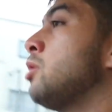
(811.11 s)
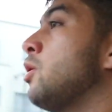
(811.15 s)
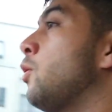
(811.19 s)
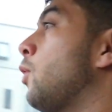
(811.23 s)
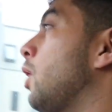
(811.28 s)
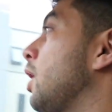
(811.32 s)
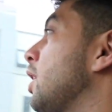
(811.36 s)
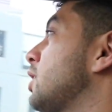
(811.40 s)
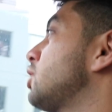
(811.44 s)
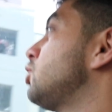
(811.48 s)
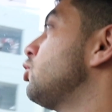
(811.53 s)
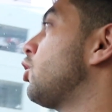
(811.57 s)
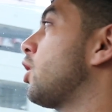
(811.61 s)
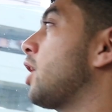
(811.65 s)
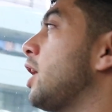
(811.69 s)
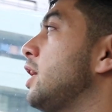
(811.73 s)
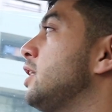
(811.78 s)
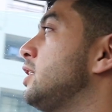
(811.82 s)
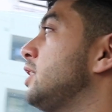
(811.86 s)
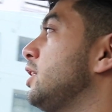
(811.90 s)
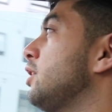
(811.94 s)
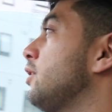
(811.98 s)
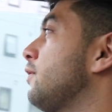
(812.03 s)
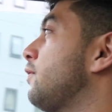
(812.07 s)
While it's not
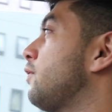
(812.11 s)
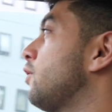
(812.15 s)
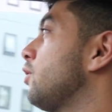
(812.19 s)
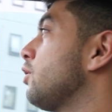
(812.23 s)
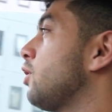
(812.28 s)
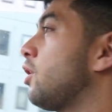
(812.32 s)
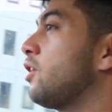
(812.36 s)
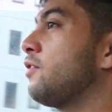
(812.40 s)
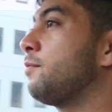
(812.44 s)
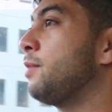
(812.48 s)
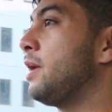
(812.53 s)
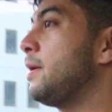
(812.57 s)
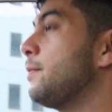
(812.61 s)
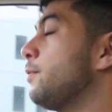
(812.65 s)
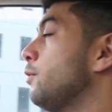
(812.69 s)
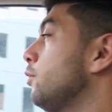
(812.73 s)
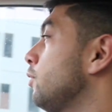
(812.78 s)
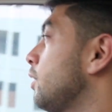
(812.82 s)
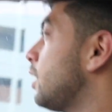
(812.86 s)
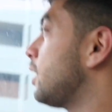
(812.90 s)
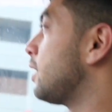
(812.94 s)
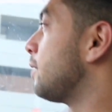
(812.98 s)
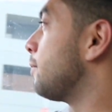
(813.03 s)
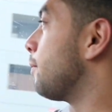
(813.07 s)
ideal for a lot of
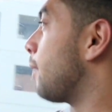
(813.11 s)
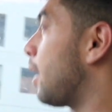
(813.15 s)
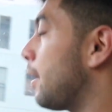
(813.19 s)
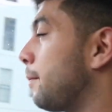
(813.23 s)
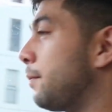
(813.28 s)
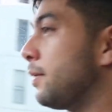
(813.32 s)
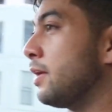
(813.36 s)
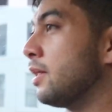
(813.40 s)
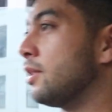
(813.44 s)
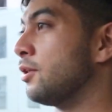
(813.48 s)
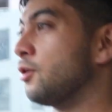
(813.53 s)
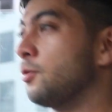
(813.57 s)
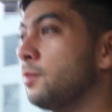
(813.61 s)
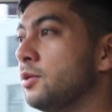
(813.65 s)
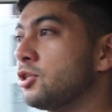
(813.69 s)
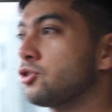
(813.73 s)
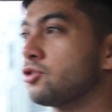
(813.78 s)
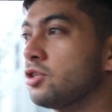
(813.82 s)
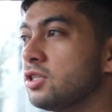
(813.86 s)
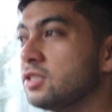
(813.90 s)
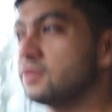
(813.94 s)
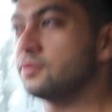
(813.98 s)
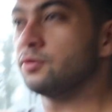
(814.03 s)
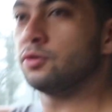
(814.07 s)
people and it might be a little bit
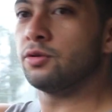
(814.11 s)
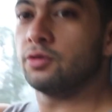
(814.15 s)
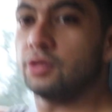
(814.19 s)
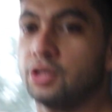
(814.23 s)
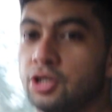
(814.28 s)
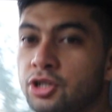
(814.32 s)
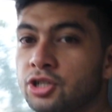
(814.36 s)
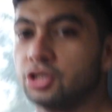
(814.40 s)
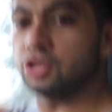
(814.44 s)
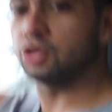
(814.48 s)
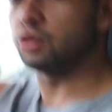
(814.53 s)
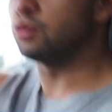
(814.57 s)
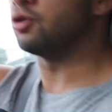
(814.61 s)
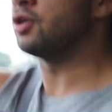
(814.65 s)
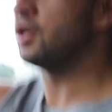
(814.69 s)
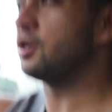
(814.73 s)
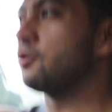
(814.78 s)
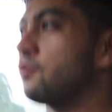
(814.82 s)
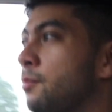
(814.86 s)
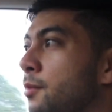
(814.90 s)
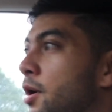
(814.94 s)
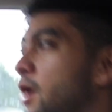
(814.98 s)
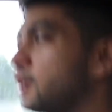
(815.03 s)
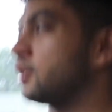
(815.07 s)
stressful, you just do need
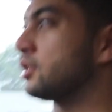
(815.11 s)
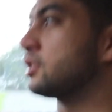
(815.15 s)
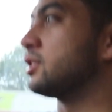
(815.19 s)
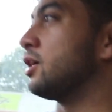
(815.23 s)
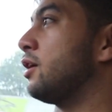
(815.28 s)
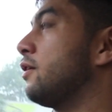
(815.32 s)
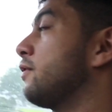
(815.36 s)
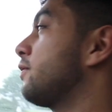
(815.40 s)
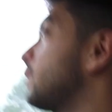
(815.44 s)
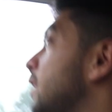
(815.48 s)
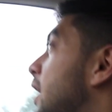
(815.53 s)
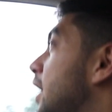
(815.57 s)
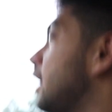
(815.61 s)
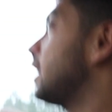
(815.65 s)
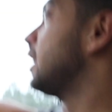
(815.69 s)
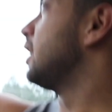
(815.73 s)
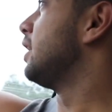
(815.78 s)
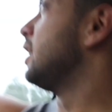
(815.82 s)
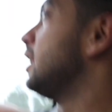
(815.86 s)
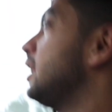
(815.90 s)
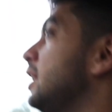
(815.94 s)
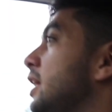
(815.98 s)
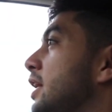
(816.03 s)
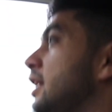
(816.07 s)
to remind yourself that
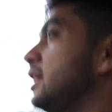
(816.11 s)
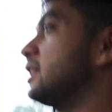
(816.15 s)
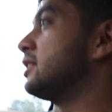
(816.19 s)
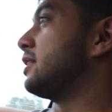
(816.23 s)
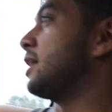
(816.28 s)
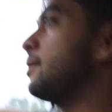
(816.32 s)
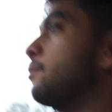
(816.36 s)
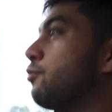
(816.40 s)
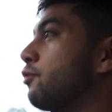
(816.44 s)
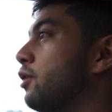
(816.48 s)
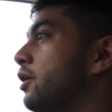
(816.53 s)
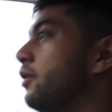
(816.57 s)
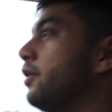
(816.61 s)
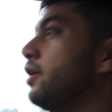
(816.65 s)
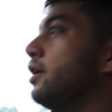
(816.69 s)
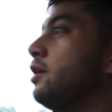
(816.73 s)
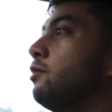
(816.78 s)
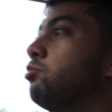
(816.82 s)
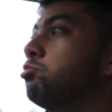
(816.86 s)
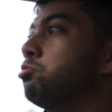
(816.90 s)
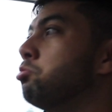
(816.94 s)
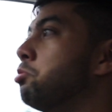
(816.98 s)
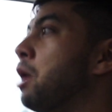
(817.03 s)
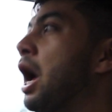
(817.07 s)
it is
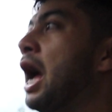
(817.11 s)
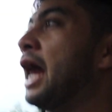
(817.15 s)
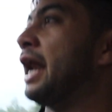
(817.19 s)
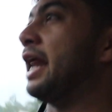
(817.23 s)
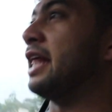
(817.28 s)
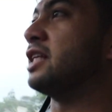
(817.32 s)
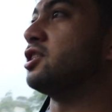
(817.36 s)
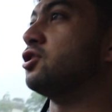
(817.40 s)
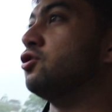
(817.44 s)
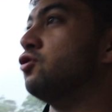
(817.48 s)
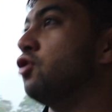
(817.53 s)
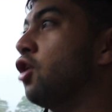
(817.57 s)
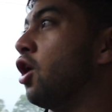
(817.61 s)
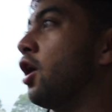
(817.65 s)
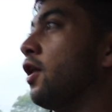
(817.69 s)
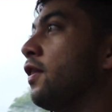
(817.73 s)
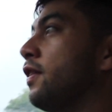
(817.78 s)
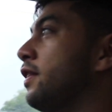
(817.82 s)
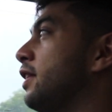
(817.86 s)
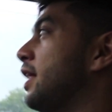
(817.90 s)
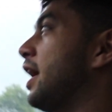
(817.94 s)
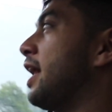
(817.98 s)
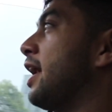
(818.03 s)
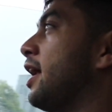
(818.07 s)
temporary and it's not
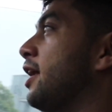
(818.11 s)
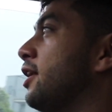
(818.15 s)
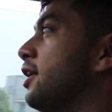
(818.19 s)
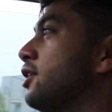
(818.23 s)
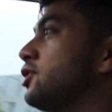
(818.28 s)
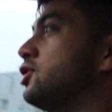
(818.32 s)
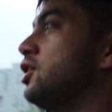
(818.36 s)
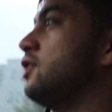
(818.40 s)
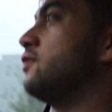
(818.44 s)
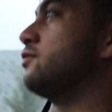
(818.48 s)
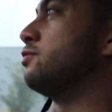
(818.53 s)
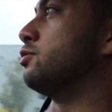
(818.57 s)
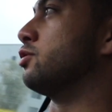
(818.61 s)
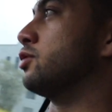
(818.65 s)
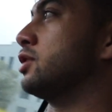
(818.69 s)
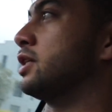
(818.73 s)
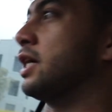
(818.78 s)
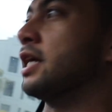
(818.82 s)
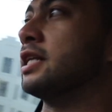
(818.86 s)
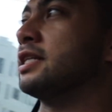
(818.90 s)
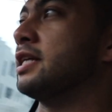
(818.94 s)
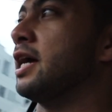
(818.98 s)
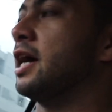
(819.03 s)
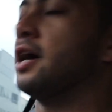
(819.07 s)
that unachievable to
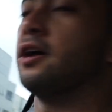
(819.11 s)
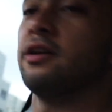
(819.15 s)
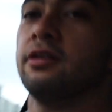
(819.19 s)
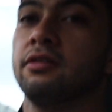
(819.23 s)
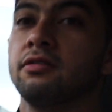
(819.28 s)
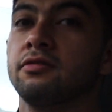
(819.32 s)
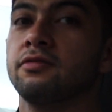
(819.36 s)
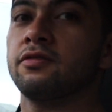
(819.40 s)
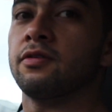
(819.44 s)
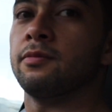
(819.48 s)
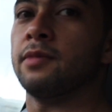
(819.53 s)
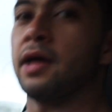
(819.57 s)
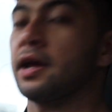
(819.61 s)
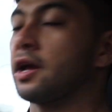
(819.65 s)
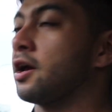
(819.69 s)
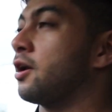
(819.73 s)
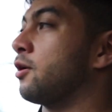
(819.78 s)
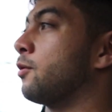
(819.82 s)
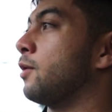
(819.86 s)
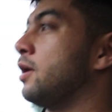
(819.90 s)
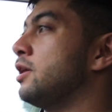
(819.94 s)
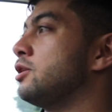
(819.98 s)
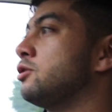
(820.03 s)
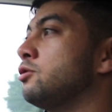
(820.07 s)
get down from that kind
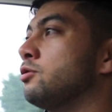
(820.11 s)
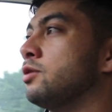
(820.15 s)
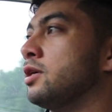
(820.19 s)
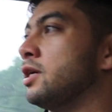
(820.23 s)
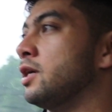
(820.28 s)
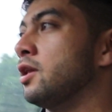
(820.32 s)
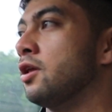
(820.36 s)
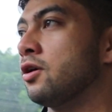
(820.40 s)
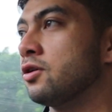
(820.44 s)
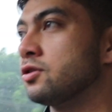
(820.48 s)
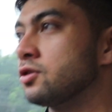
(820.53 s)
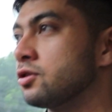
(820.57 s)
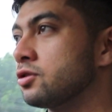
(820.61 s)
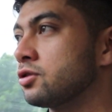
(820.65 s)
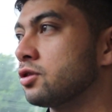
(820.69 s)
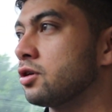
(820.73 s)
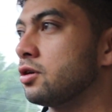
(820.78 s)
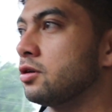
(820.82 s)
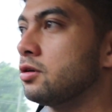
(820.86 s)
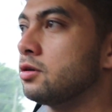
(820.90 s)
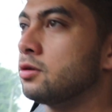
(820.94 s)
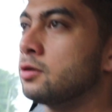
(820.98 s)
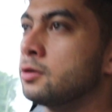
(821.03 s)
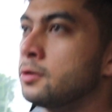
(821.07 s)
of weight, 2 kilos or
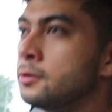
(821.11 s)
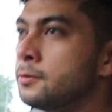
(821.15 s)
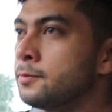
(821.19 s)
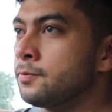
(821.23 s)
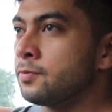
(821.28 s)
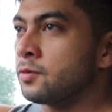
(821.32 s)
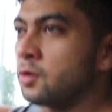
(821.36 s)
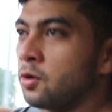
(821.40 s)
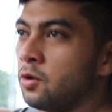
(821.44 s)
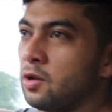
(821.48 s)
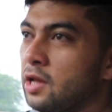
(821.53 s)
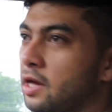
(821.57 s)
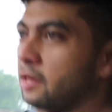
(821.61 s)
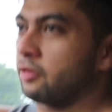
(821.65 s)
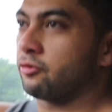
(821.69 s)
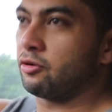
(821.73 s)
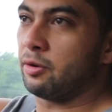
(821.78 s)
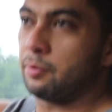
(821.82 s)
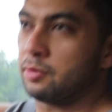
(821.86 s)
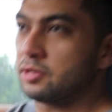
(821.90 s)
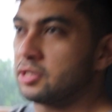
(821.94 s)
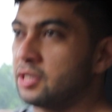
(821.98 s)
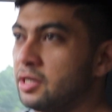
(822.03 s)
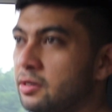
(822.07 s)
so, or like
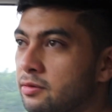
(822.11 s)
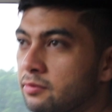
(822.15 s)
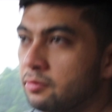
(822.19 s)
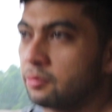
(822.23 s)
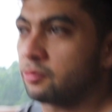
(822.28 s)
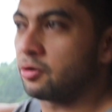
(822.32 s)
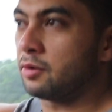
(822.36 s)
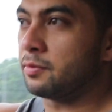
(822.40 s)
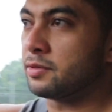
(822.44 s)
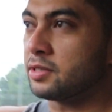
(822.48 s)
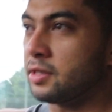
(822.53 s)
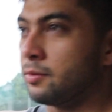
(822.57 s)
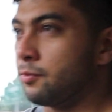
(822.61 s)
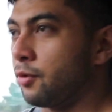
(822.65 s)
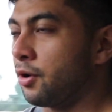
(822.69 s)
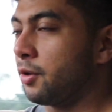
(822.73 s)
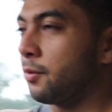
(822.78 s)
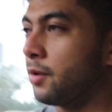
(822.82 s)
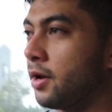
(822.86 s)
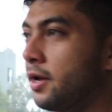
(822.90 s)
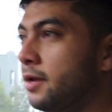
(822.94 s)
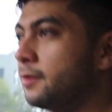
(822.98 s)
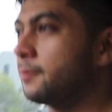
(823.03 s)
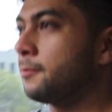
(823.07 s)
3% body
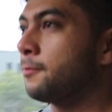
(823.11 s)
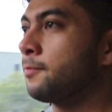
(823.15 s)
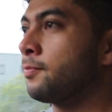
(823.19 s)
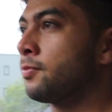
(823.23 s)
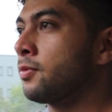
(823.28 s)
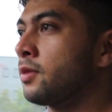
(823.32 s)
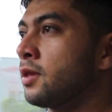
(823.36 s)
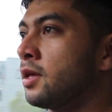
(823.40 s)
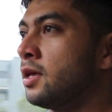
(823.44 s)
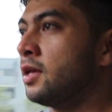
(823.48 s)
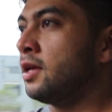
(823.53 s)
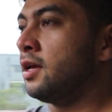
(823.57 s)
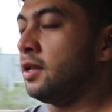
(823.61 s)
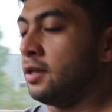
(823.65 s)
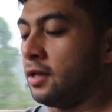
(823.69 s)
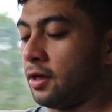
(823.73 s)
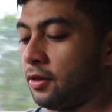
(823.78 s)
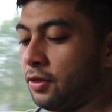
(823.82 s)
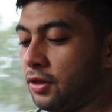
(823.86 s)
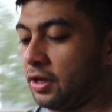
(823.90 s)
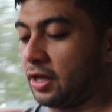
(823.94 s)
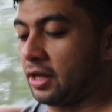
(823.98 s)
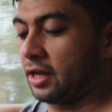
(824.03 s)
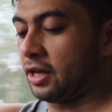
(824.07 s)
weight. The
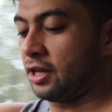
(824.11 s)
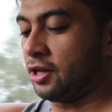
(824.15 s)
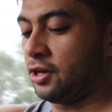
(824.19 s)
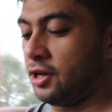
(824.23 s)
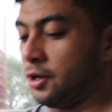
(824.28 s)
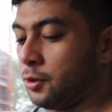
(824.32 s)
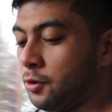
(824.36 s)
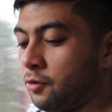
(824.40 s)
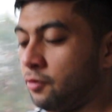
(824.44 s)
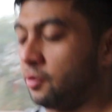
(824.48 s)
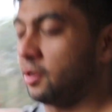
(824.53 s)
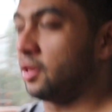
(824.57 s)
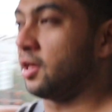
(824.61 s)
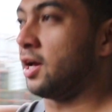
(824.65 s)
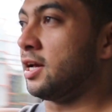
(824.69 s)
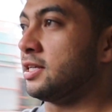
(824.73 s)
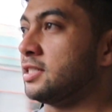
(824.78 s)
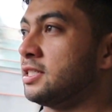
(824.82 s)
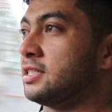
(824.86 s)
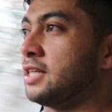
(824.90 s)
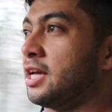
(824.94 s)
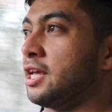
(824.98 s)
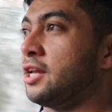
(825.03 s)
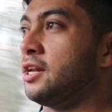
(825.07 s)
other thing that you need to realize
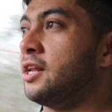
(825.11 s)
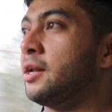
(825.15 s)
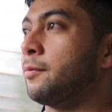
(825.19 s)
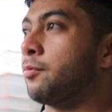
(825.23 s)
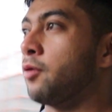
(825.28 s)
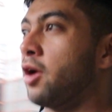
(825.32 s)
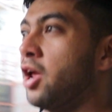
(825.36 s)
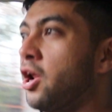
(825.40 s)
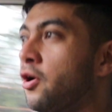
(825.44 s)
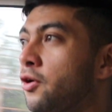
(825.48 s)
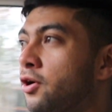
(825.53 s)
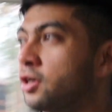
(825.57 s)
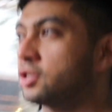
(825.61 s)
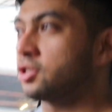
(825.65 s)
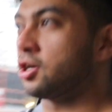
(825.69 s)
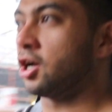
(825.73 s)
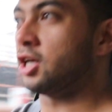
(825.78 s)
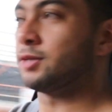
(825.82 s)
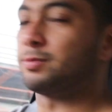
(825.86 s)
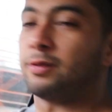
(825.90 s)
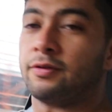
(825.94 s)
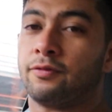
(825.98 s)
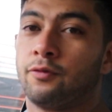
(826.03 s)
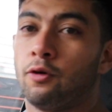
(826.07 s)
is that you need to
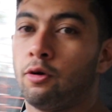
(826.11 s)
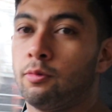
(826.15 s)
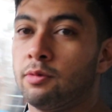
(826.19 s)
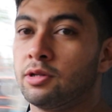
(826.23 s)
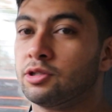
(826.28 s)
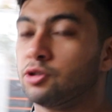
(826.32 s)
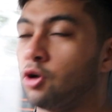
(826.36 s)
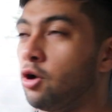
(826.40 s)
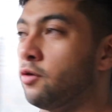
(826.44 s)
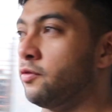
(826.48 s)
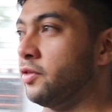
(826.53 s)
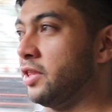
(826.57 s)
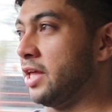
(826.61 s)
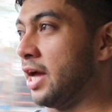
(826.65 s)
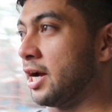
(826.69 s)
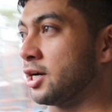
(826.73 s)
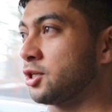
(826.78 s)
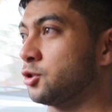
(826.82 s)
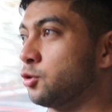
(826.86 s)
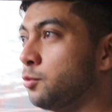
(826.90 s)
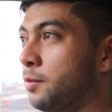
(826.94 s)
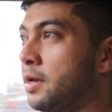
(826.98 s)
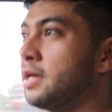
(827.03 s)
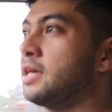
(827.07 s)
prioritize performance over the
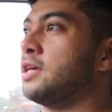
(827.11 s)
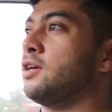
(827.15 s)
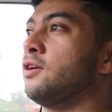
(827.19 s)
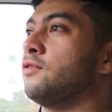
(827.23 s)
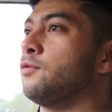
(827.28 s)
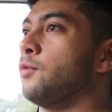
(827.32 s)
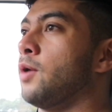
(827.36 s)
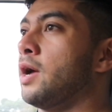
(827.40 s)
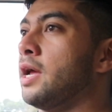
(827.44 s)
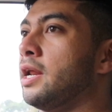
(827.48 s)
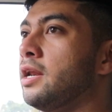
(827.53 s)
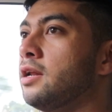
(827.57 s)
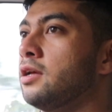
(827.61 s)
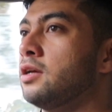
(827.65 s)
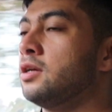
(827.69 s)
actual making of weight.